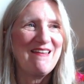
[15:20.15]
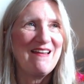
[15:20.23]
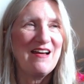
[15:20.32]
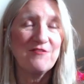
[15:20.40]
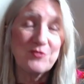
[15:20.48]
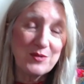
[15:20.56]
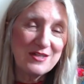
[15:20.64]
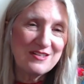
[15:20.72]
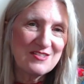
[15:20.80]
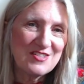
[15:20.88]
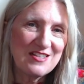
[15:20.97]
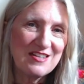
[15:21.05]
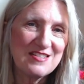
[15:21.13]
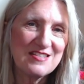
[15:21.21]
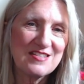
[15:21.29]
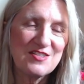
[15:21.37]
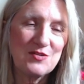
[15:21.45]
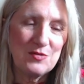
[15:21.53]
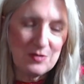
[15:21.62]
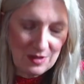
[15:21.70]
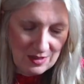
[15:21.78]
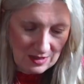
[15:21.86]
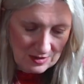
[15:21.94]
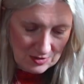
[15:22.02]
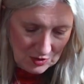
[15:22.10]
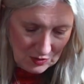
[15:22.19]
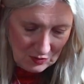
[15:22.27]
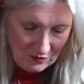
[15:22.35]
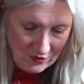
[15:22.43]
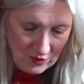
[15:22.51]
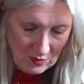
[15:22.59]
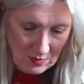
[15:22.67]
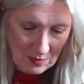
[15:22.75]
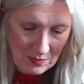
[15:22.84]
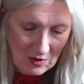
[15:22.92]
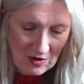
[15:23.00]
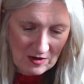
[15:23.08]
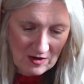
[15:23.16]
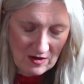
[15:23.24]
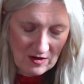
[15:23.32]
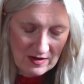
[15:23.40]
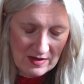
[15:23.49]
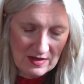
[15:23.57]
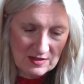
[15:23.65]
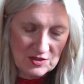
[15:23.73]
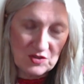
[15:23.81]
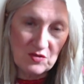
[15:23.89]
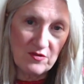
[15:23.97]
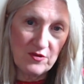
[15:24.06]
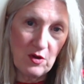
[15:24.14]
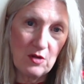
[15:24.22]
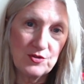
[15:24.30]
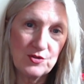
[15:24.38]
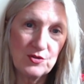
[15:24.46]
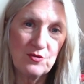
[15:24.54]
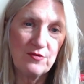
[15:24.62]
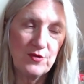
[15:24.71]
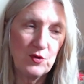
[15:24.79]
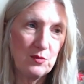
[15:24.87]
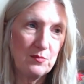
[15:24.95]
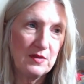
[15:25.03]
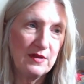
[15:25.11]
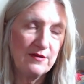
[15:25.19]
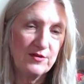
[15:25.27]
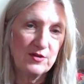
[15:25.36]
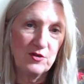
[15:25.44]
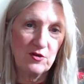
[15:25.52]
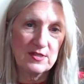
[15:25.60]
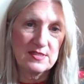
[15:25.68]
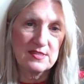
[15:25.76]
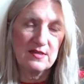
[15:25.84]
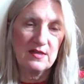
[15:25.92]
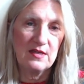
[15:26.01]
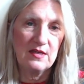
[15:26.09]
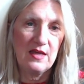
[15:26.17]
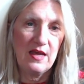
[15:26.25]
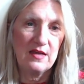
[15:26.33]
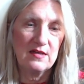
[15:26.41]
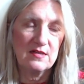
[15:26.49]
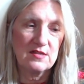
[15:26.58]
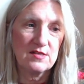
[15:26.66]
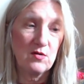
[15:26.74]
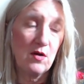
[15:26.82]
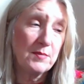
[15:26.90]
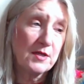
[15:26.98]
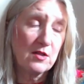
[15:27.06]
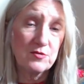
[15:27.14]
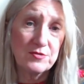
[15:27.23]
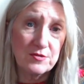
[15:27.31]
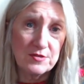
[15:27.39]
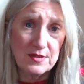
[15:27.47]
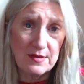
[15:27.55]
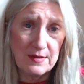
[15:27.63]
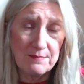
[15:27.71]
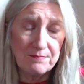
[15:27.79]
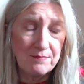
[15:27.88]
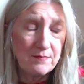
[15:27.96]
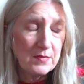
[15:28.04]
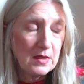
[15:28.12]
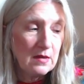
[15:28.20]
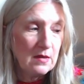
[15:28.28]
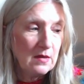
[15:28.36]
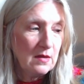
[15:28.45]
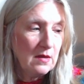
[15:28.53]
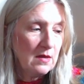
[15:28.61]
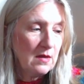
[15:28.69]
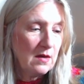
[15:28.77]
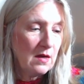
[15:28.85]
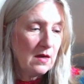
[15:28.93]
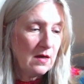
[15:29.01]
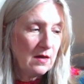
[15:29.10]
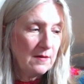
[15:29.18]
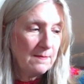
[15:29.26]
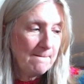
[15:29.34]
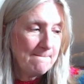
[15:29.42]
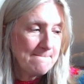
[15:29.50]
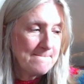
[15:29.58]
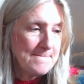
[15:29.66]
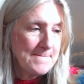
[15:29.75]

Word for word: I have three adult sons, uh, two of whom are partnered, and two two of whom live in New York City, and so I'll be closer to them, um,